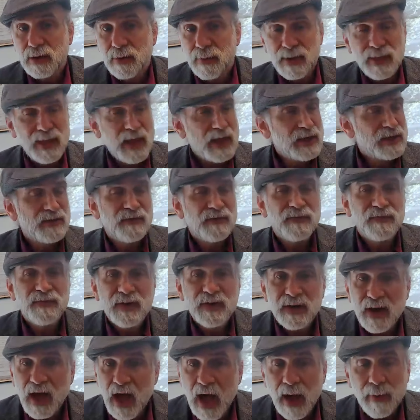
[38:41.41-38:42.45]
I mean, there's
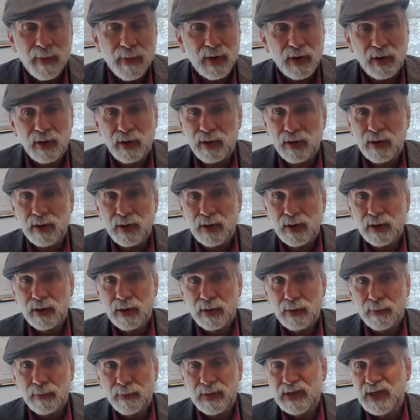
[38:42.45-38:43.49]
phenomenal
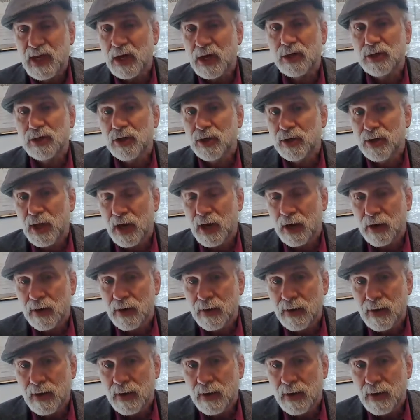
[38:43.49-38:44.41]
potential there.